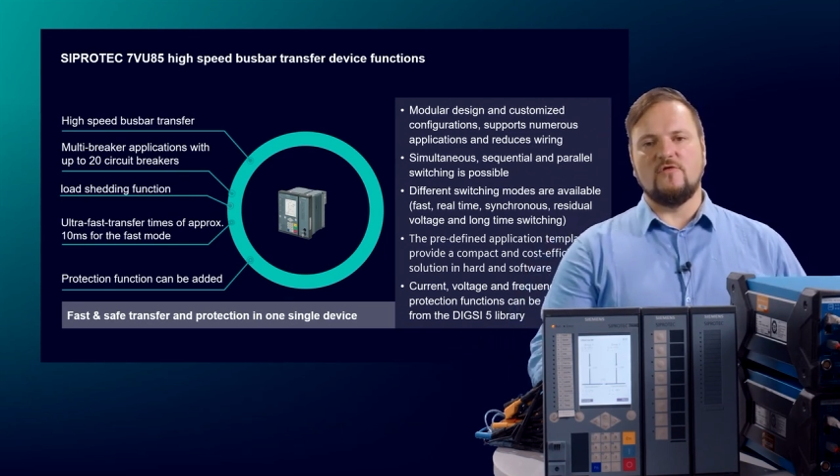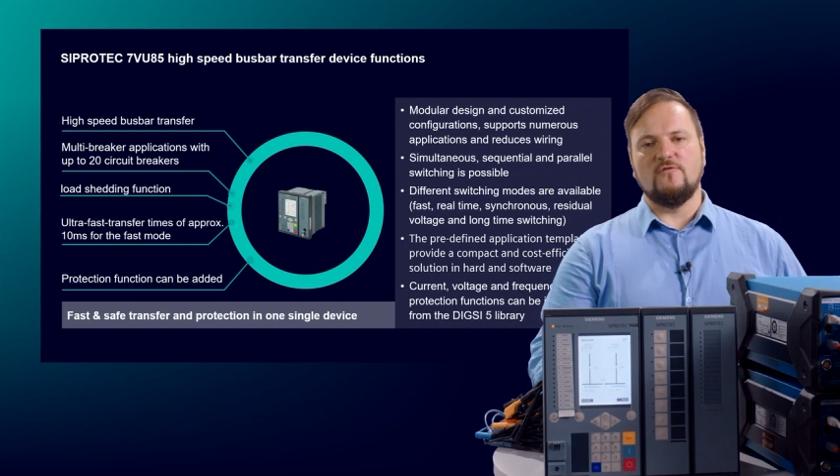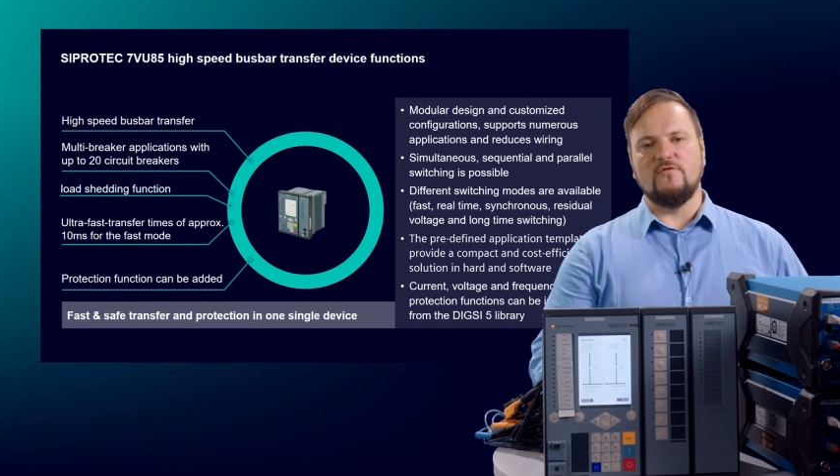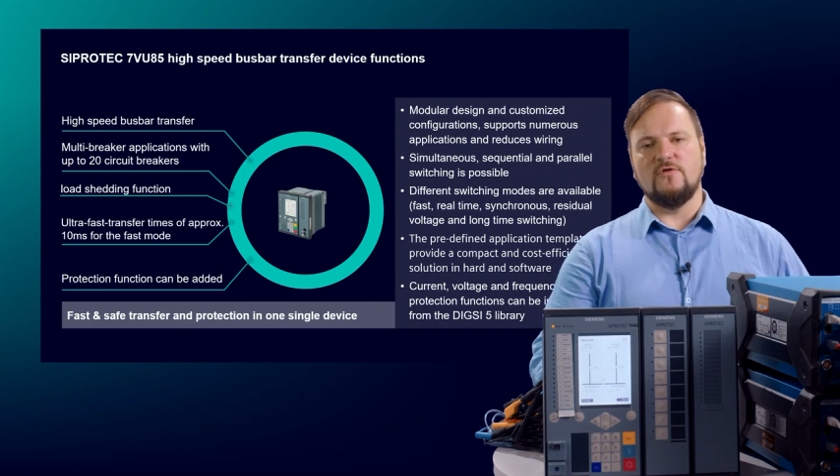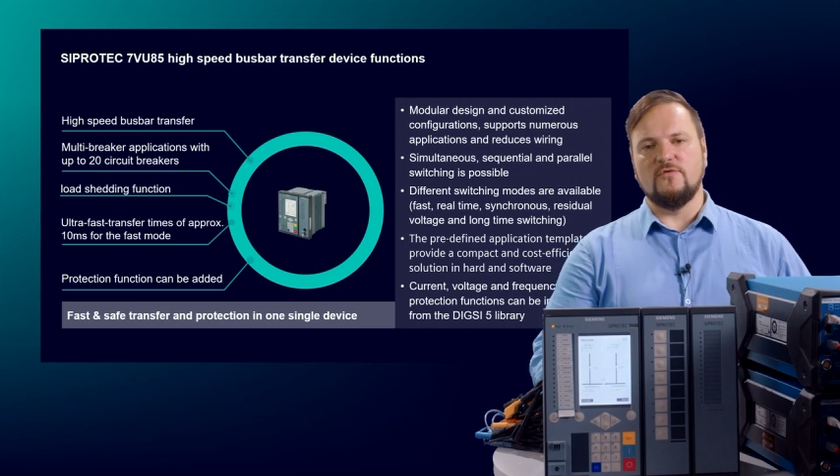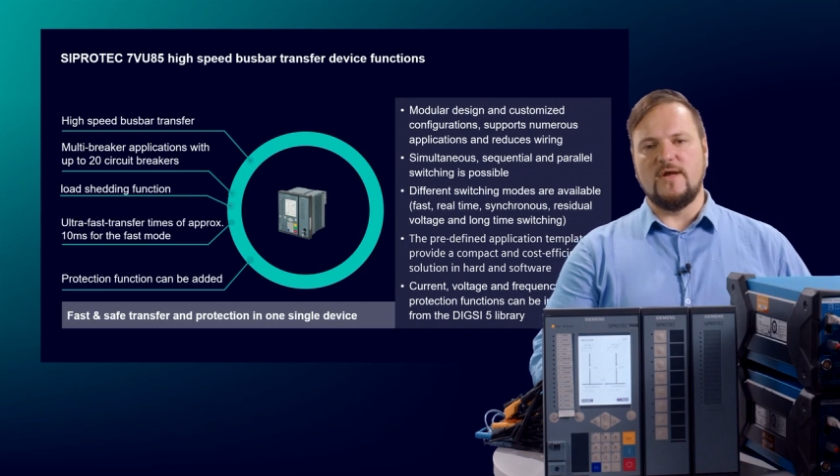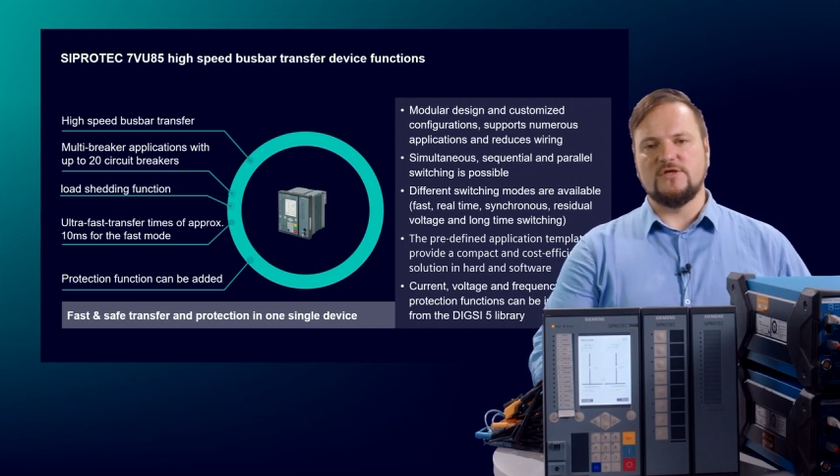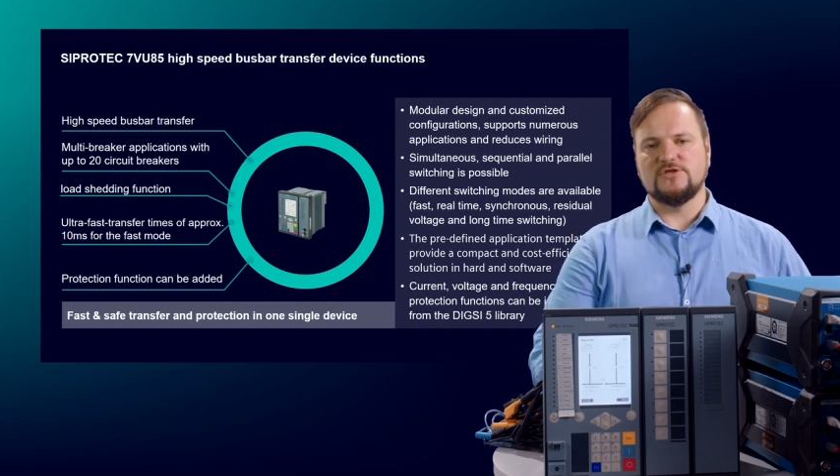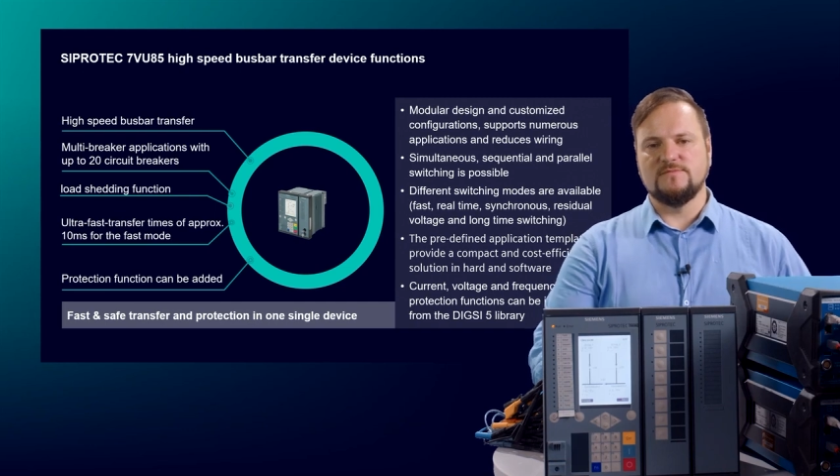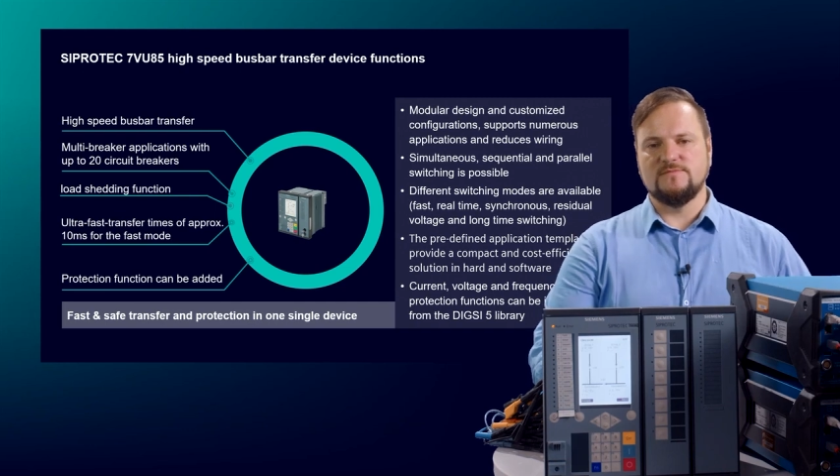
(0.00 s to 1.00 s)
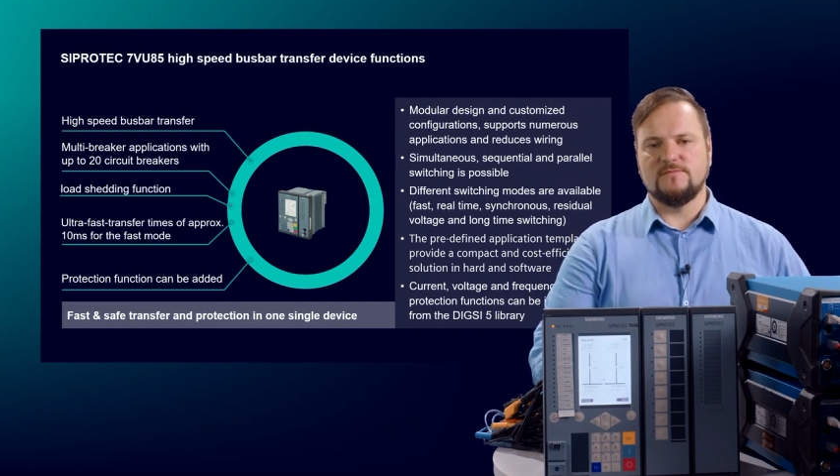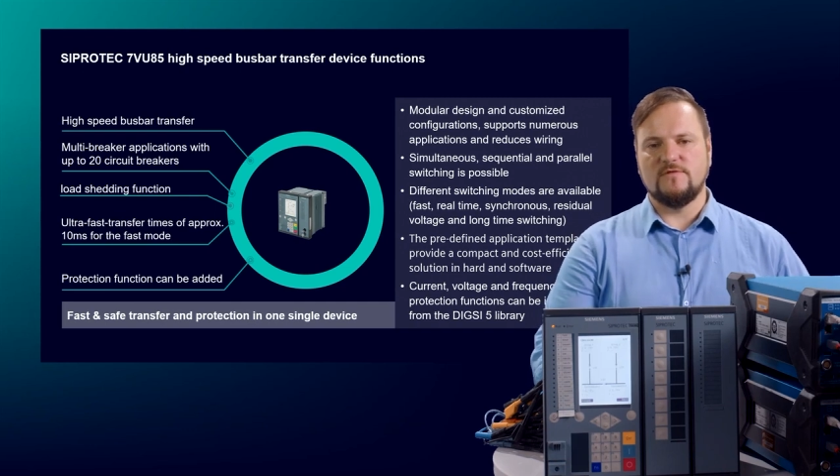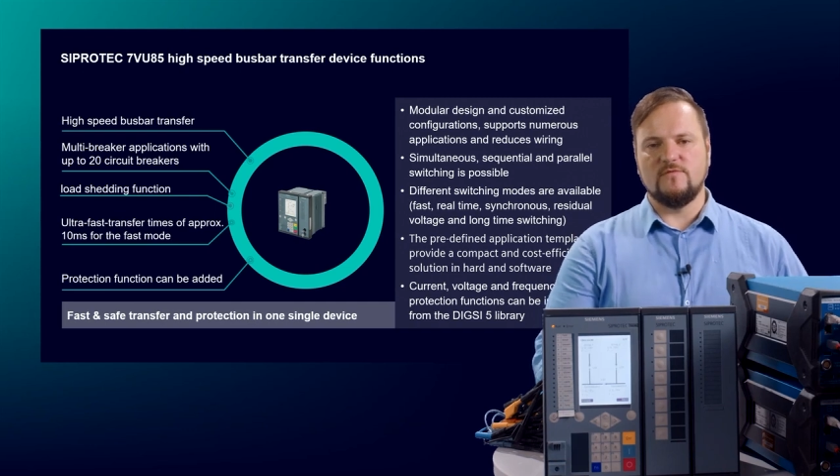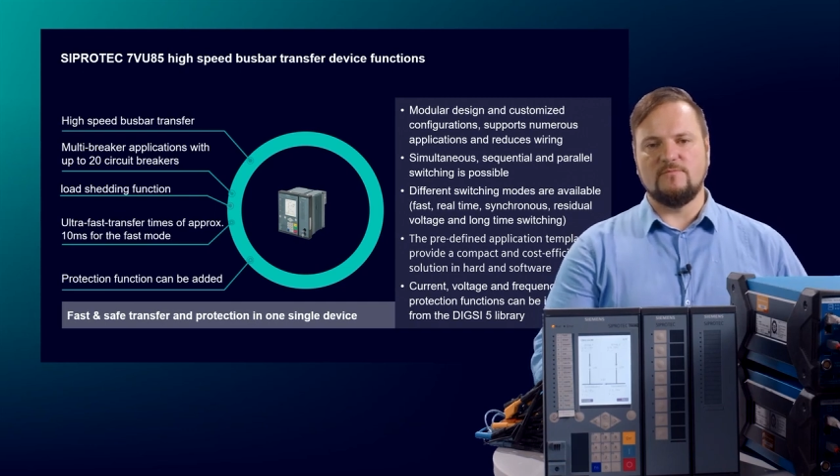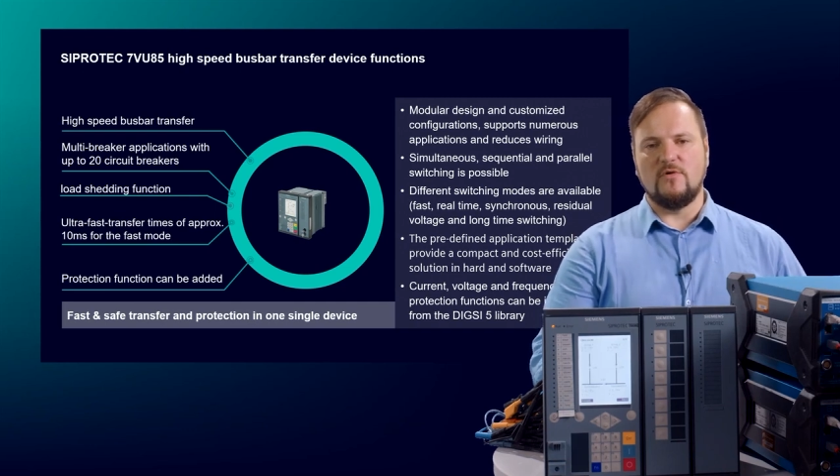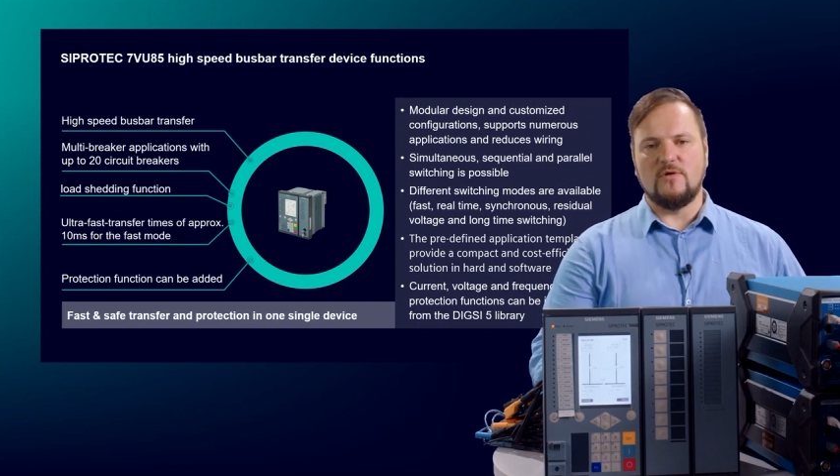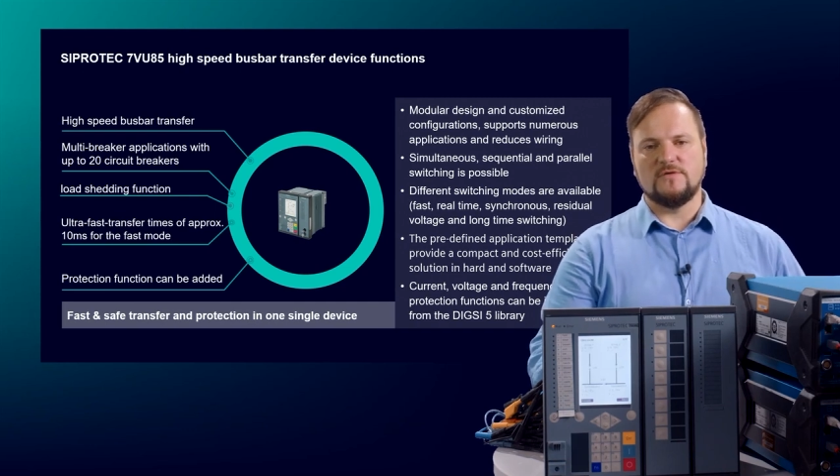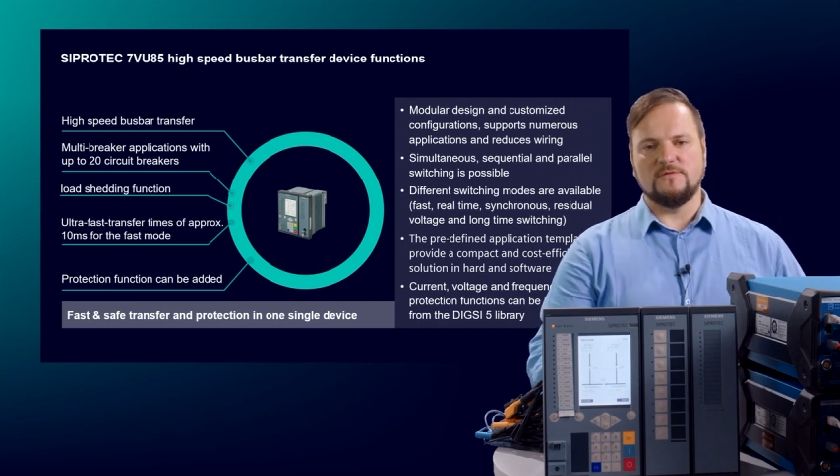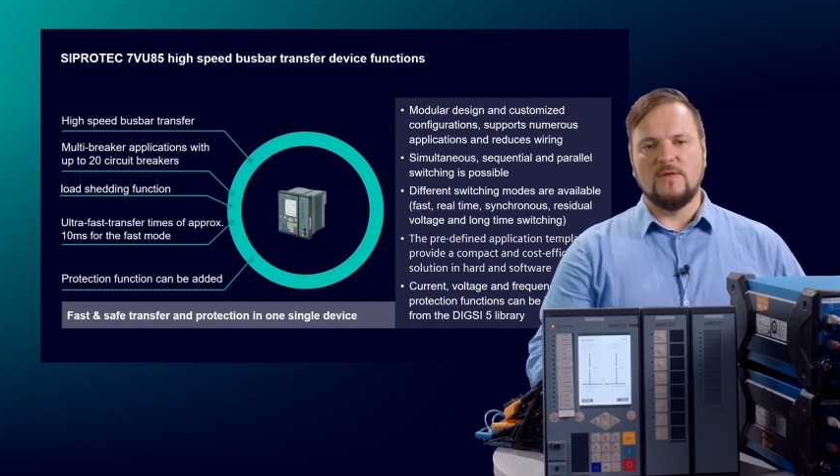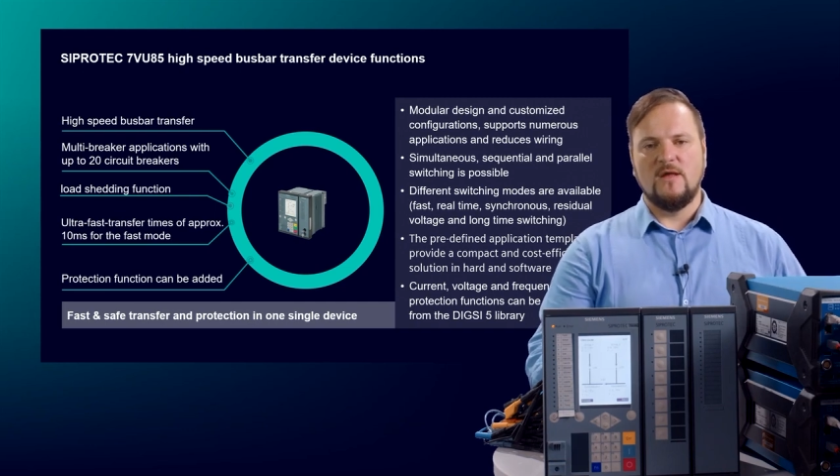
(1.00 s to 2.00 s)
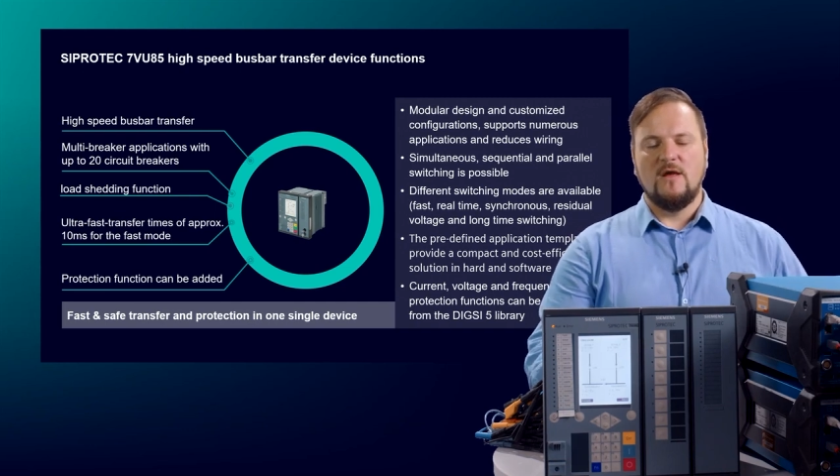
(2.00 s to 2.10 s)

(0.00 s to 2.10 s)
configuration support.